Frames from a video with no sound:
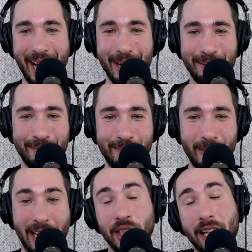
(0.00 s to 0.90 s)

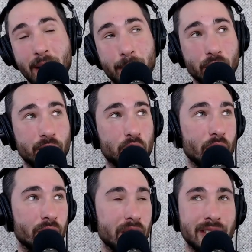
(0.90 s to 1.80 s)
Um, and she gave me a
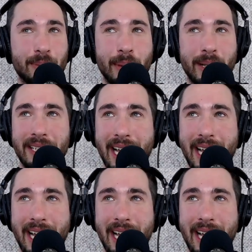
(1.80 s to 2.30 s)
box of chocolates.